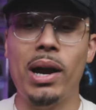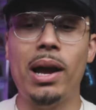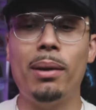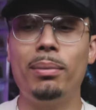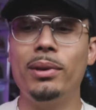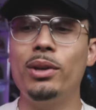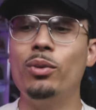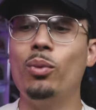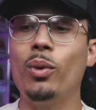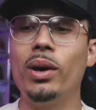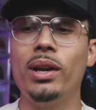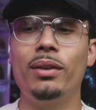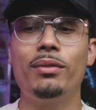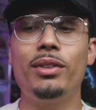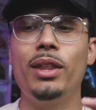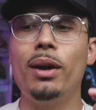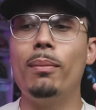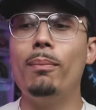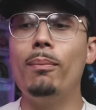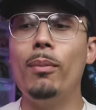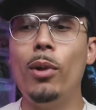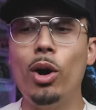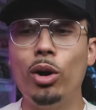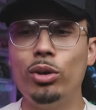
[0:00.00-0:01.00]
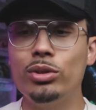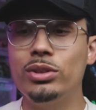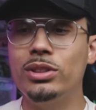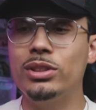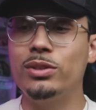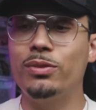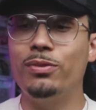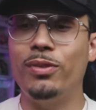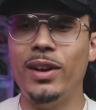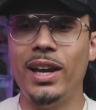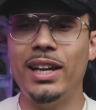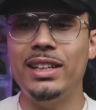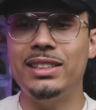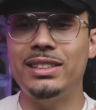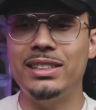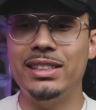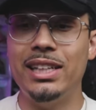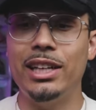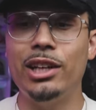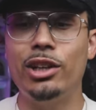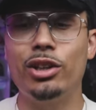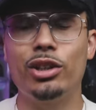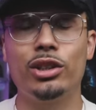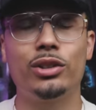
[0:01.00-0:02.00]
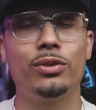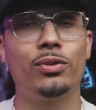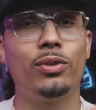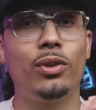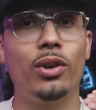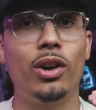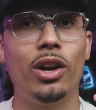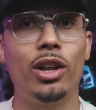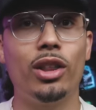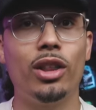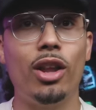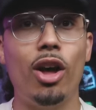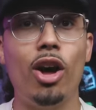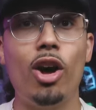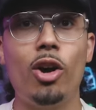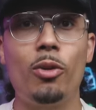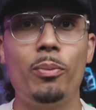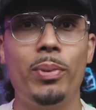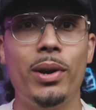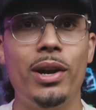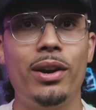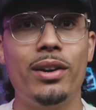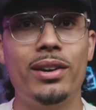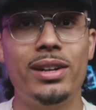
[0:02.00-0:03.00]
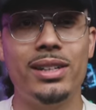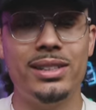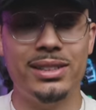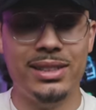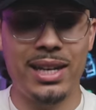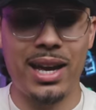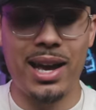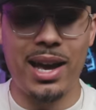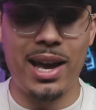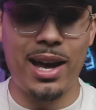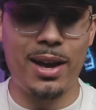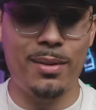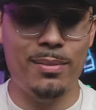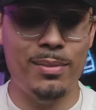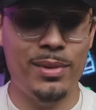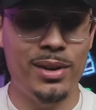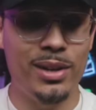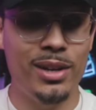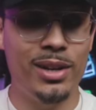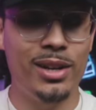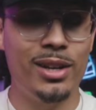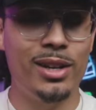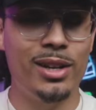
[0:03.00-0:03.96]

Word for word: Probably one of the most fake sneakers for a long period of time